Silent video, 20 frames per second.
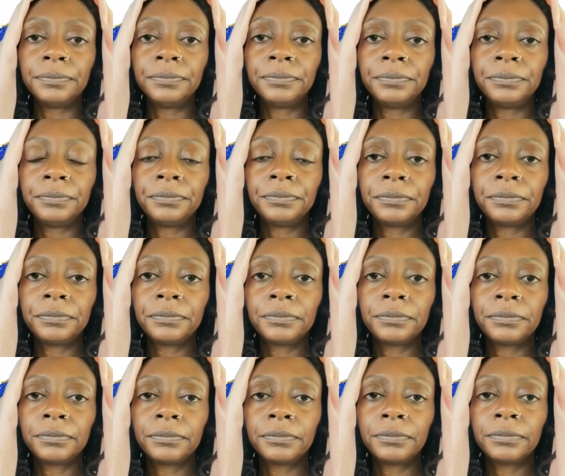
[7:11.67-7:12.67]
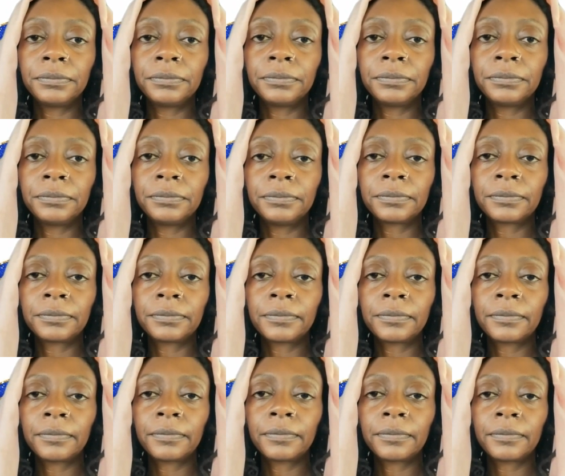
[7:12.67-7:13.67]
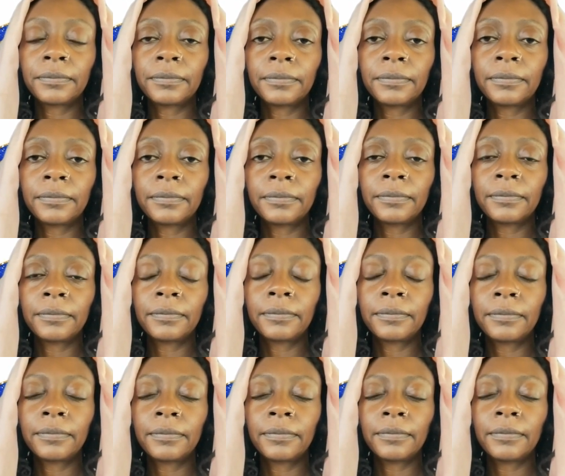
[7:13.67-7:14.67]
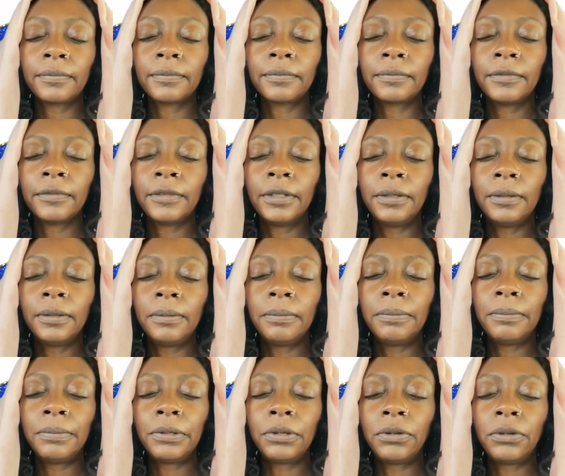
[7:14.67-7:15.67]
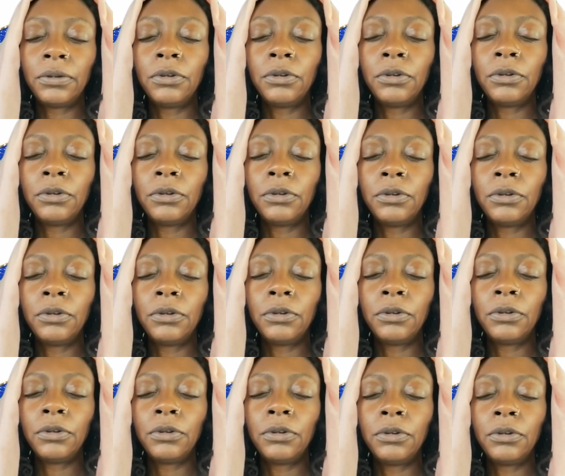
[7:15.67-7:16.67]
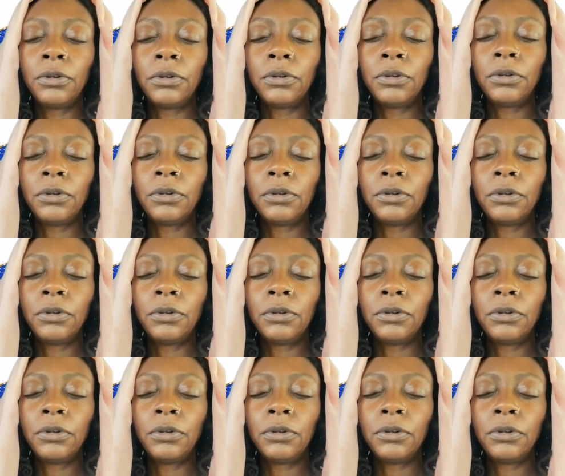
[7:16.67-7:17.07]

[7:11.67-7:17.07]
Nobody speaks.